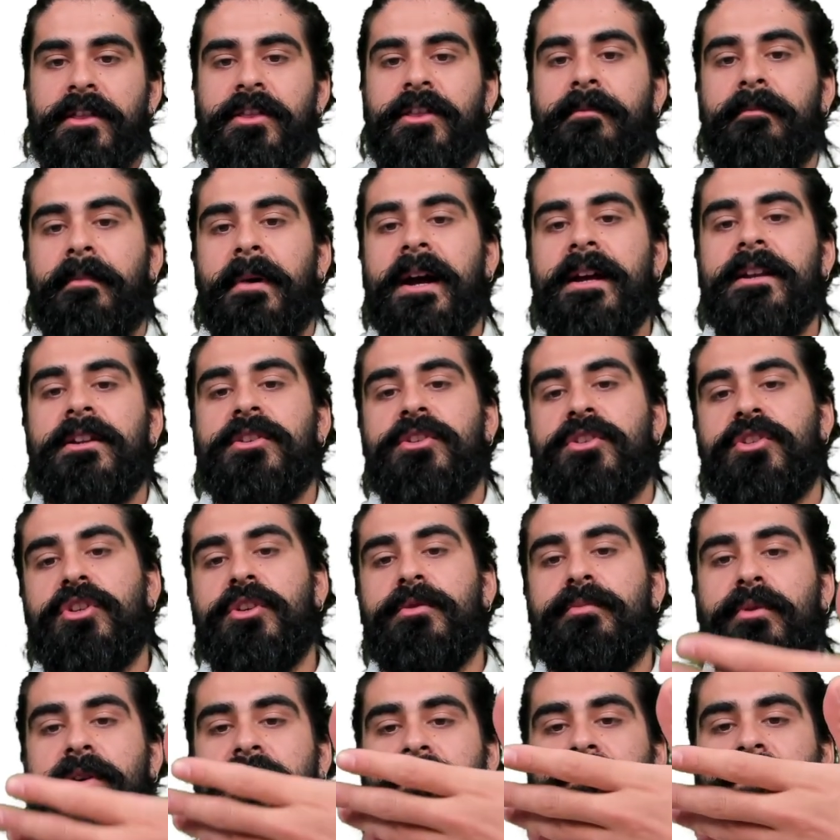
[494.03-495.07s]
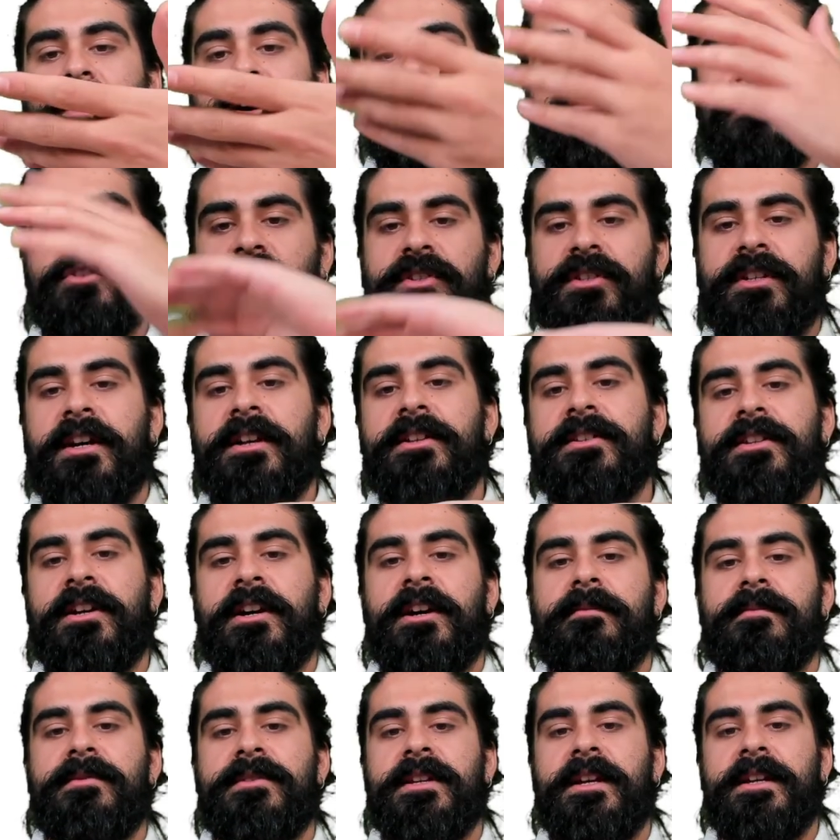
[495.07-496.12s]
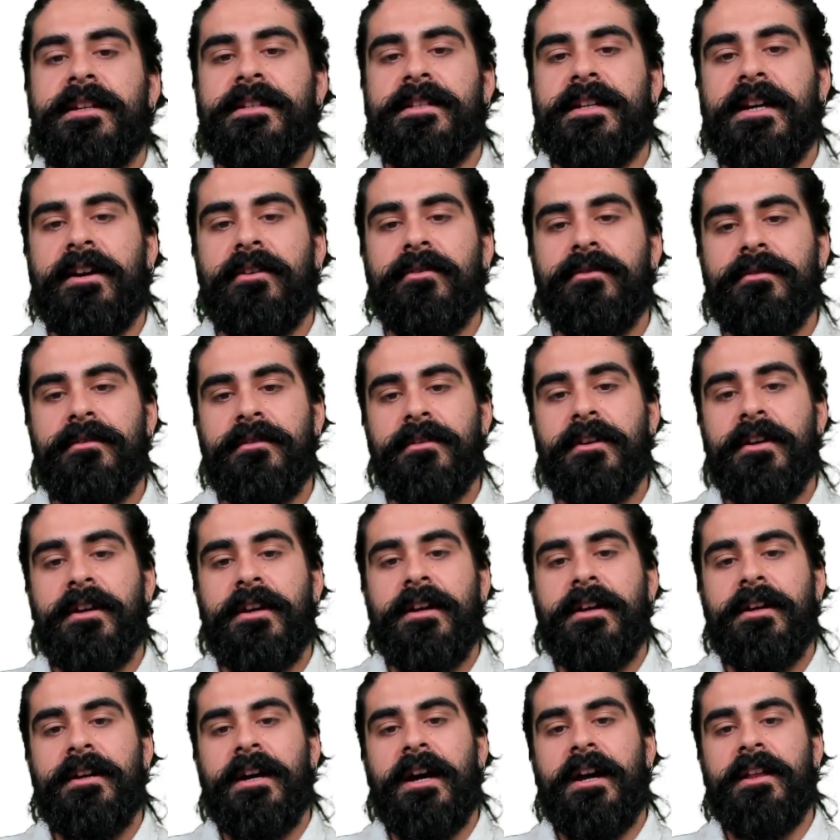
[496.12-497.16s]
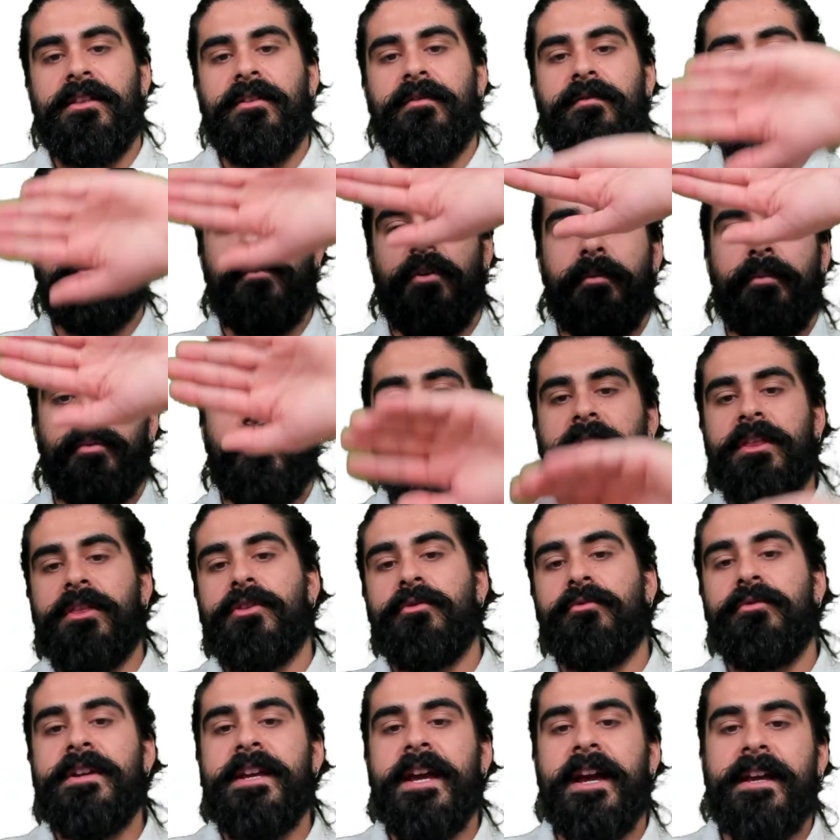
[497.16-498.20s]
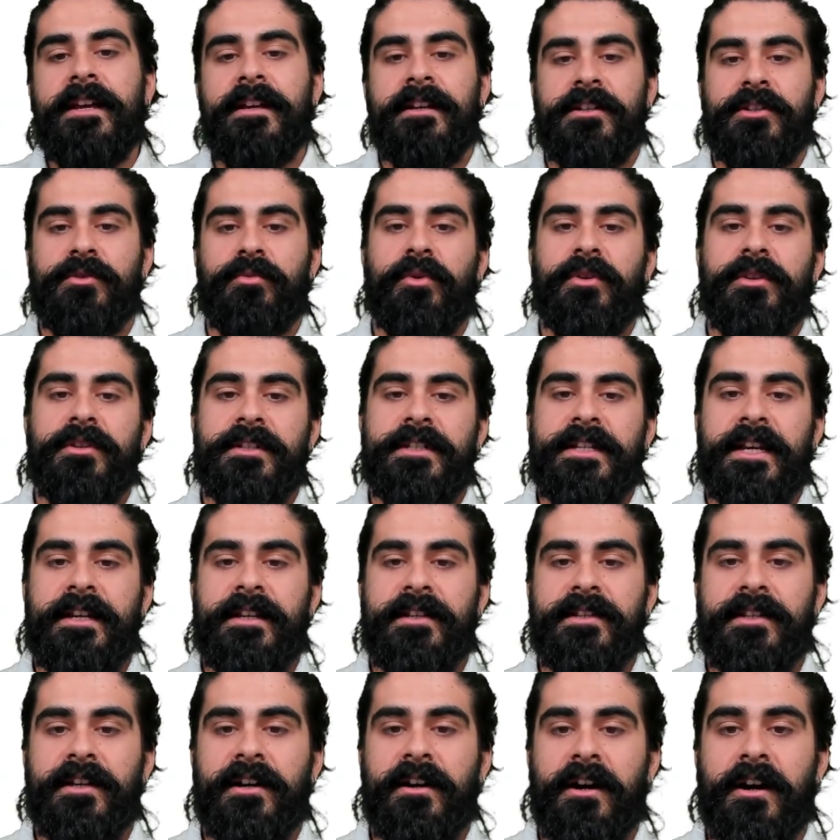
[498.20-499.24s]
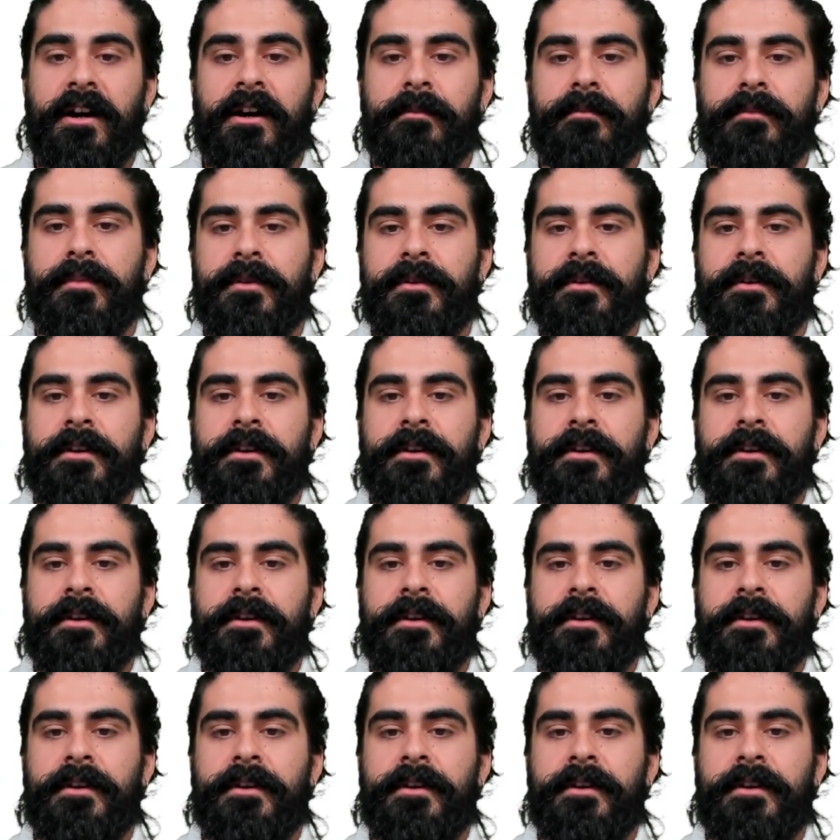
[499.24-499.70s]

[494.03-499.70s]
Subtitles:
The minus 2.5 just turns it upside down, and the 4.38 is what takes it up.